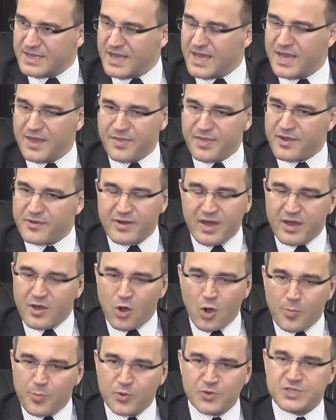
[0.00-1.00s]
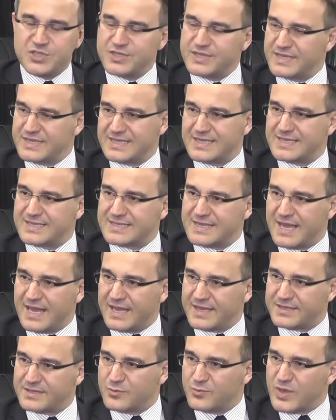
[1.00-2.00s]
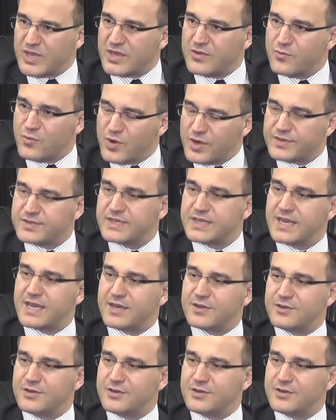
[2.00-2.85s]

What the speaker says: and there are opportunities that we can work together.